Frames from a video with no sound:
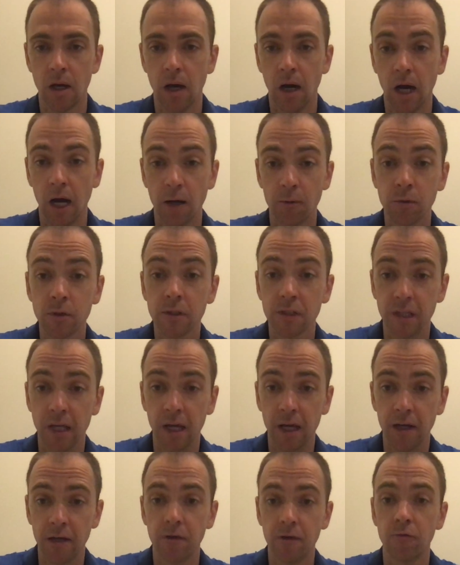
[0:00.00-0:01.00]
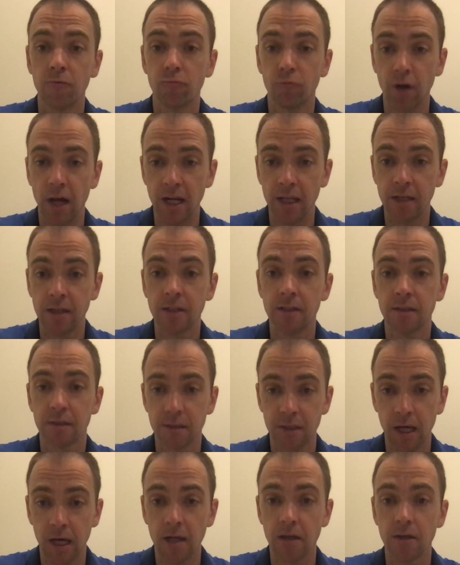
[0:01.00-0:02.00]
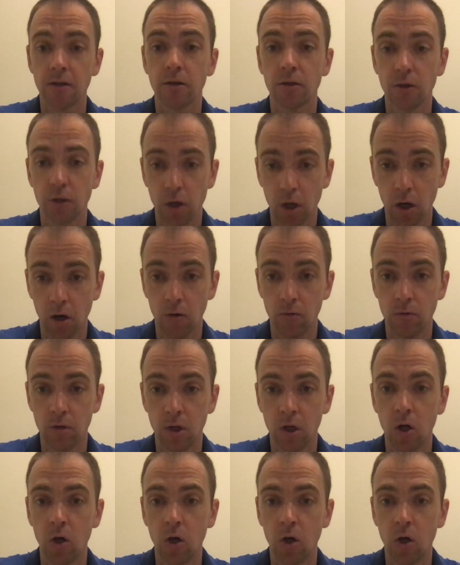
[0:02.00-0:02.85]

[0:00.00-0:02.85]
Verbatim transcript: I will say ready, set, go.